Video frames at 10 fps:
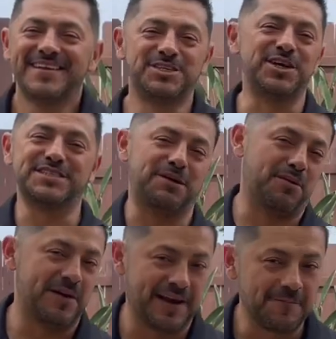Cheers,
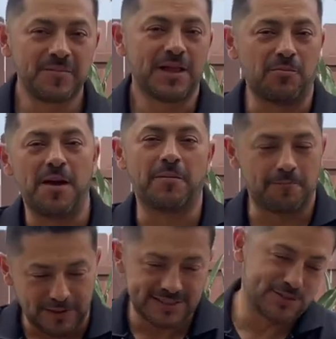everybody. Remember,
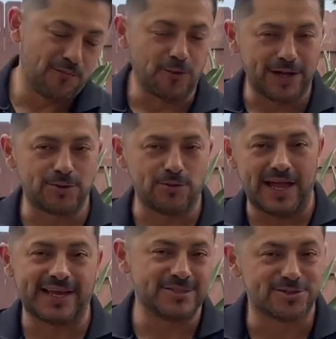please don't forget to
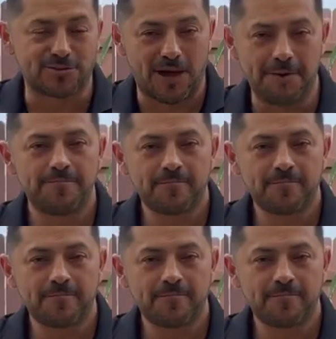like and subscribe